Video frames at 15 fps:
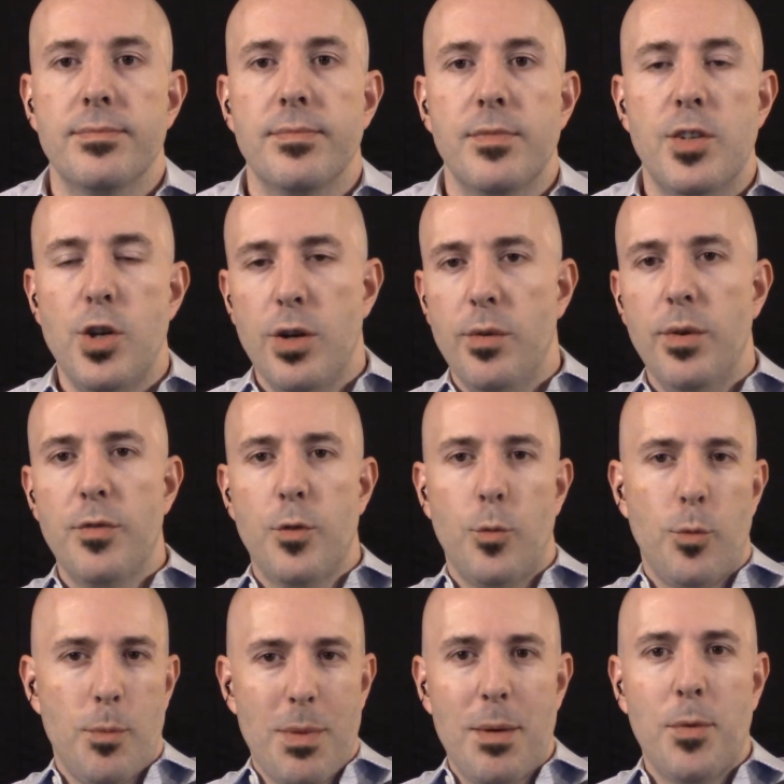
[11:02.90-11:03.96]
Do you even
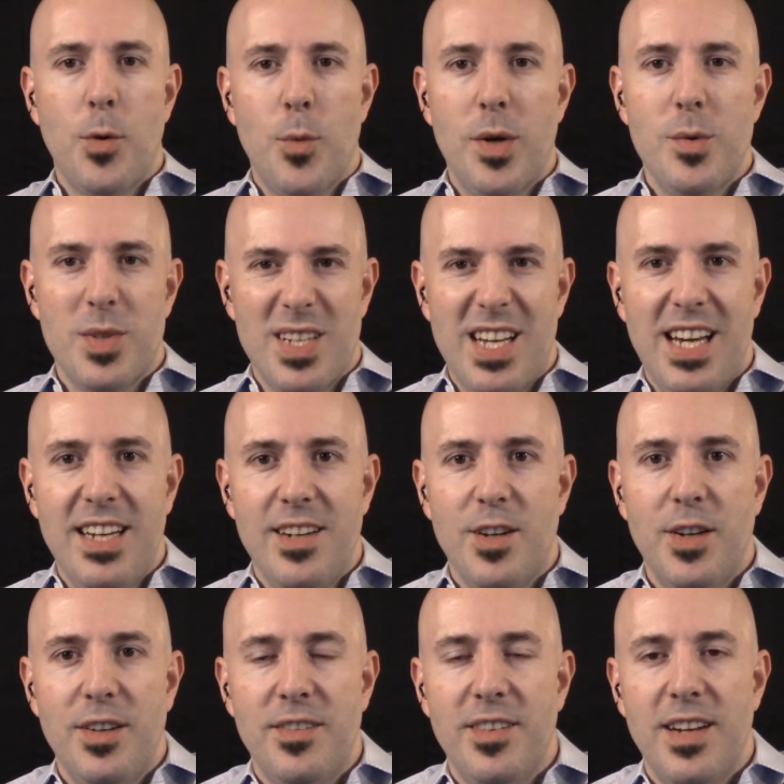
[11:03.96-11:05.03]
remember what it was like
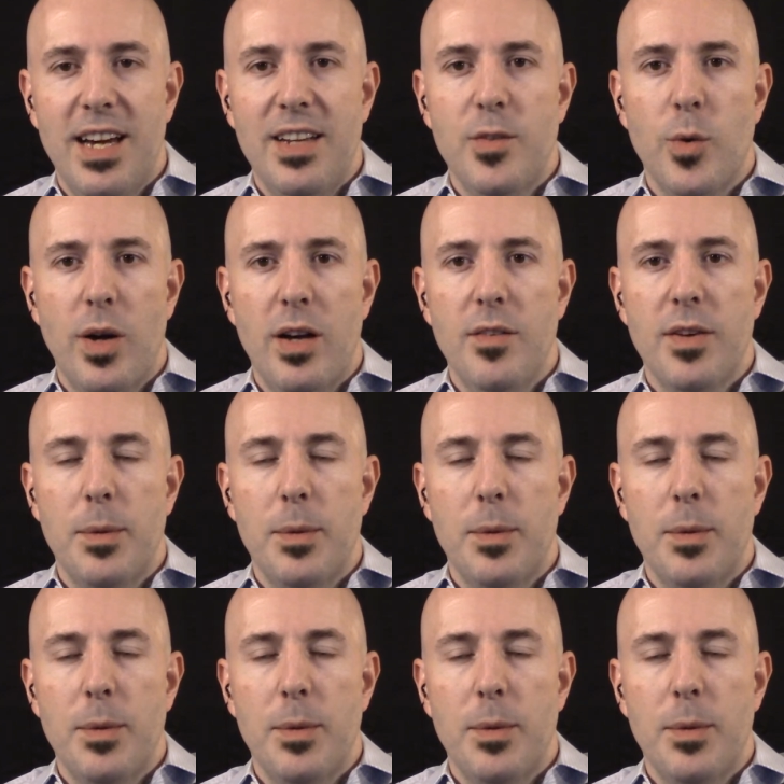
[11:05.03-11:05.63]
on 9/12?